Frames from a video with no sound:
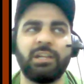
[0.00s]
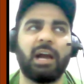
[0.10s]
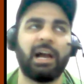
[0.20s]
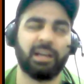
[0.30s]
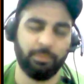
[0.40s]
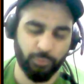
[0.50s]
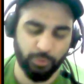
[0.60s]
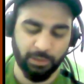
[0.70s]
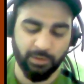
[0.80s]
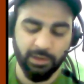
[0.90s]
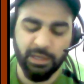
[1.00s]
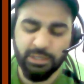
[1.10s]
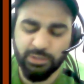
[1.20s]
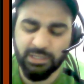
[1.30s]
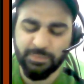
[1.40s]
high compute power.
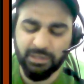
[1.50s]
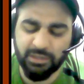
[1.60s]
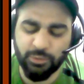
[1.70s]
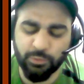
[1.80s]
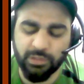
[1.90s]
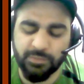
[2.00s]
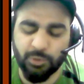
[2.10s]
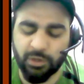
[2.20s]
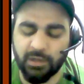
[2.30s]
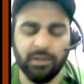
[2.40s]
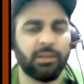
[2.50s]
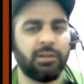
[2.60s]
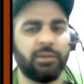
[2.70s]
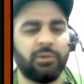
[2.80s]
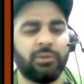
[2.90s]
So it is better to use this model.
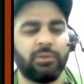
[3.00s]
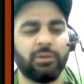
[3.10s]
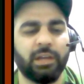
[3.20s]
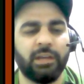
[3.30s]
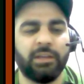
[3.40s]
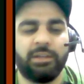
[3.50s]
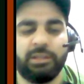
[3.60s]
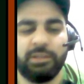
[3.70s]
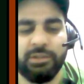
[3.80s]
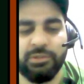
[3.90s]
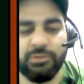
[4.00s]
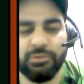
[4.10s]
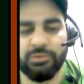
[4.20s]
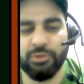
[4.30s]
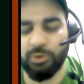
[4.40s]
Okay,
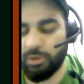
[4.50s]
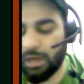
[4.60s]
so I